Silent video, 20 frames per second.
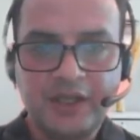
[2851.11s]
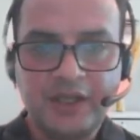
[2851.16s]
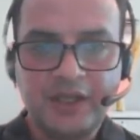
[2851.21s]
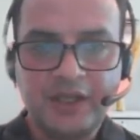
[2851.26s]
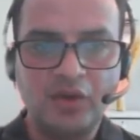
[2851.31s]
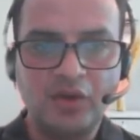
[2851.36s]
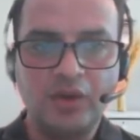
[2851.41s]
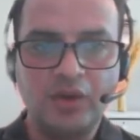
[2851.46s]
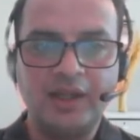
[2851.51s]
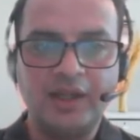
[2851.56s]

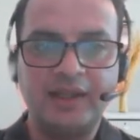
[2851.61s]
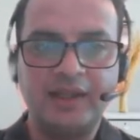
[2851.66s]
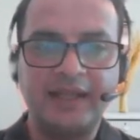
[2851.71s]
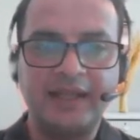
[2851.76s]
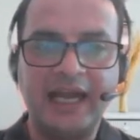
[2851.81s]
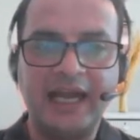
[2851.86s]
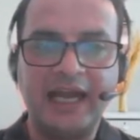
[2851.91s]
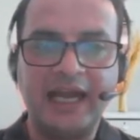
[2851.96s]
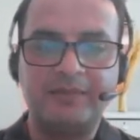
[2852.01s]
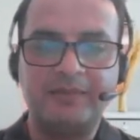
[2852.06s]
So
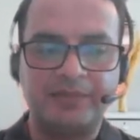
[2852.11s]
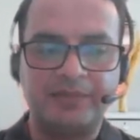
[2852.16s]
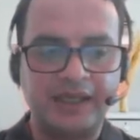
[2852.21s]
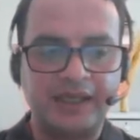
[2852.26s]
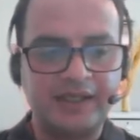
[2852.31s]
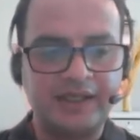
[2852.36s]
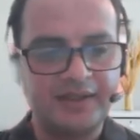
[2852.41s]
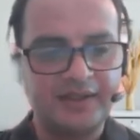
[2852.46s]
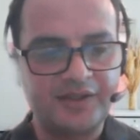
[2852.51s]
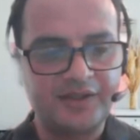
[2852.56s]
that
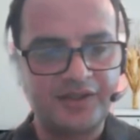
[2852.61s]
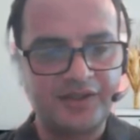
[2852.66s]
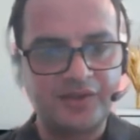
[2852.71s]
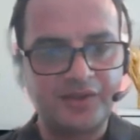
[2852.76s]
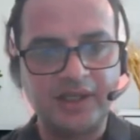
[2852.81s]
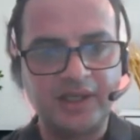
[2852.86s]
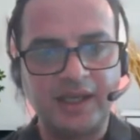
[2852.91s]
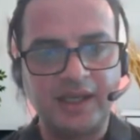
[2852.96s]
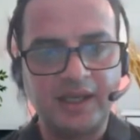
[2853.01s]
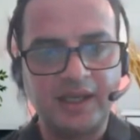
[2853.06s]
brings us
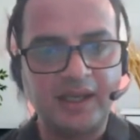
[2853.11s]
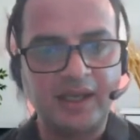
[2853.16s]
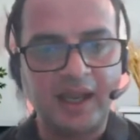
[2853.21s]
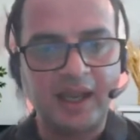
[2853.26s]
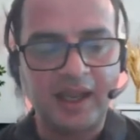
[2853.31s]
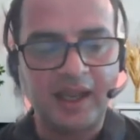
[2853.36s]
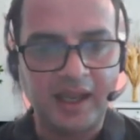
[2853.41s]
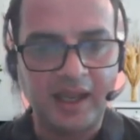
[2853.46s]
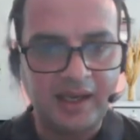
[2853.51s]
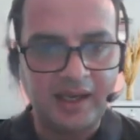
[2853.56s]
to the
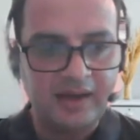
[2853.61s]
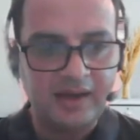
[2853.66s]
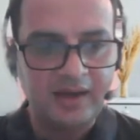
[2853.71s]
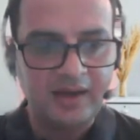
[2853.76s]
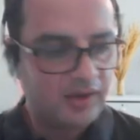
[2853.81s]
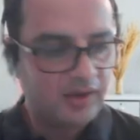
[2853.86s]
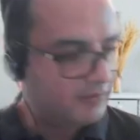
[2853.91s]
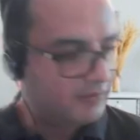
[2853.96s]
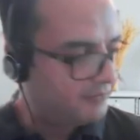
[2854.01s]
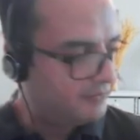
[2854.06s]

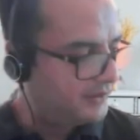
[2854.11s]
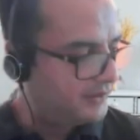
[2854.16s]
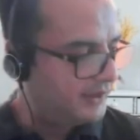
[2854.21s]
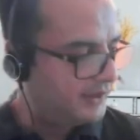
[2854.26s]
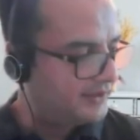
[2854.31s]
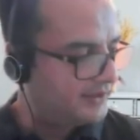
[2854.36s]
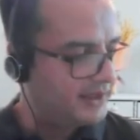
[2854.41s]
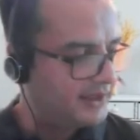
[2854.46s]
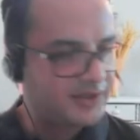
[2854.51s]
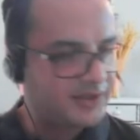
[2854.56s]
end of
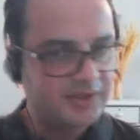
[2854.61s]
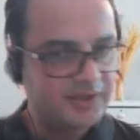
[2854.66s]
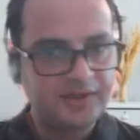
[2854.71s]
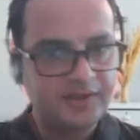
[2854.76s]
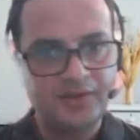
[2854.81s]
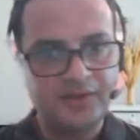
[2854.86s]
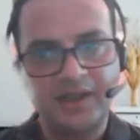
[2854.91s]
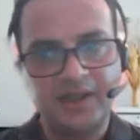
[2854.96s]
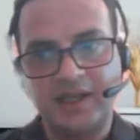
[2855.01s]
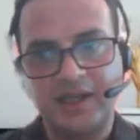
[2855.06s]
the
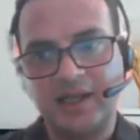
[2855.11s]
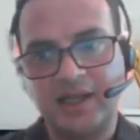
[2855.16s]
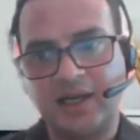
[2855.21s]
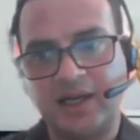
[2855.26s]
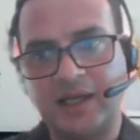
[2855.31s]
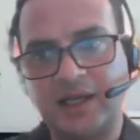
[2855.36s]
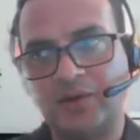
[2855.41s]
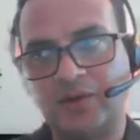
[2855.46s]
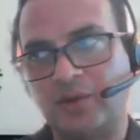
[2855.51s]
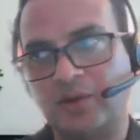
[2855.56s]
session today.
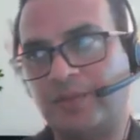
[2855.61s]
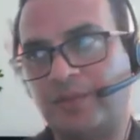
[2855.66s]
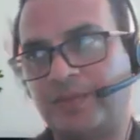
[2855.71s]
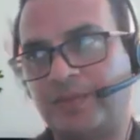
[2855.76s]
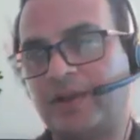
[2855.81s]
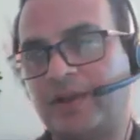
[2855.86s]
I hope,